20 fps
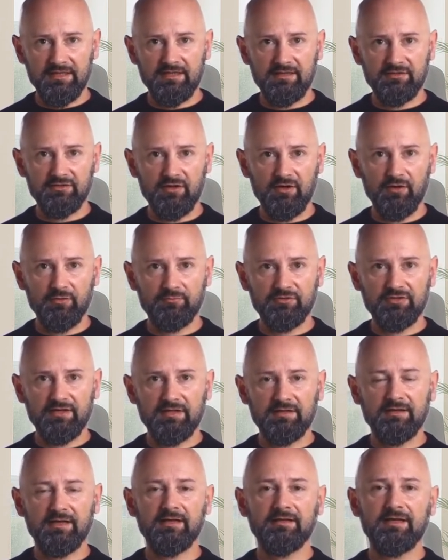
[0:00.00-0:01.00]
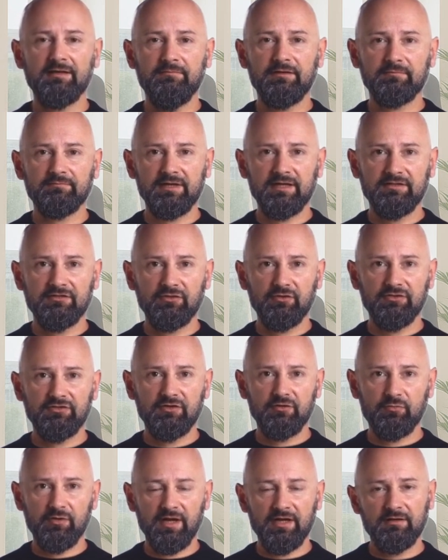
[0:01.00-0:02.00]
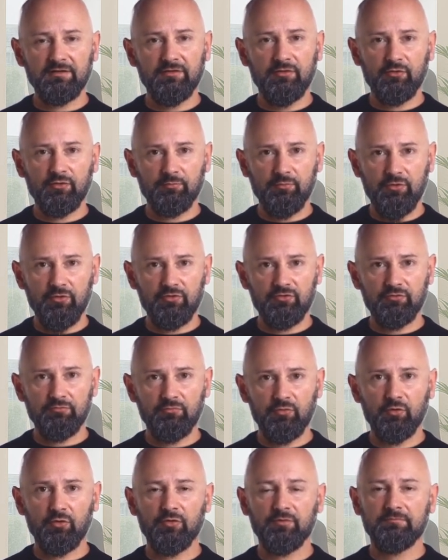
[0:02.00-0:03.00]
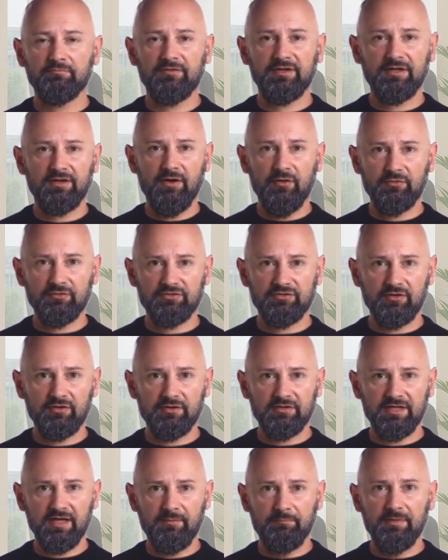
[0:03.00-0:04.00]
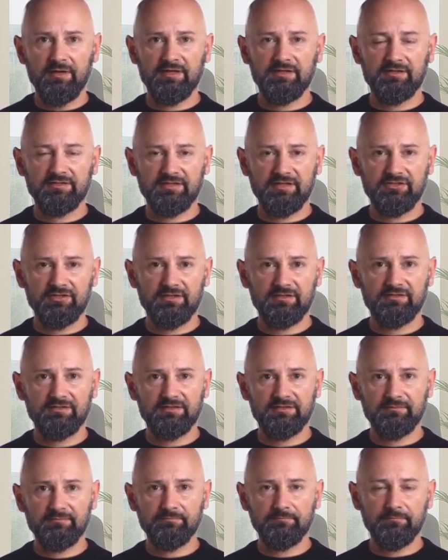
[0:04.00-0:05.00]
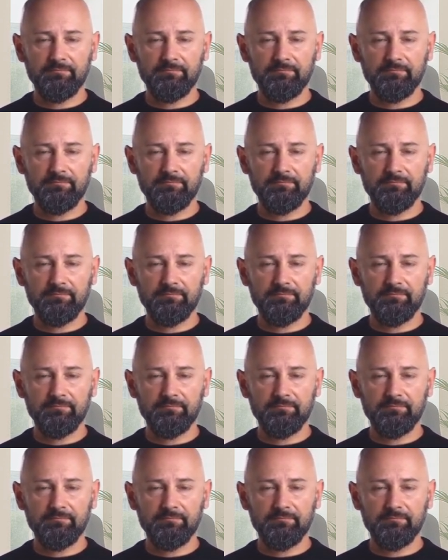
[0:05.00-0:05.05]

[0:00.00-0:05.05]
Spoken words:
in a term sheet that give investors the right to approve or veto certain company decisions.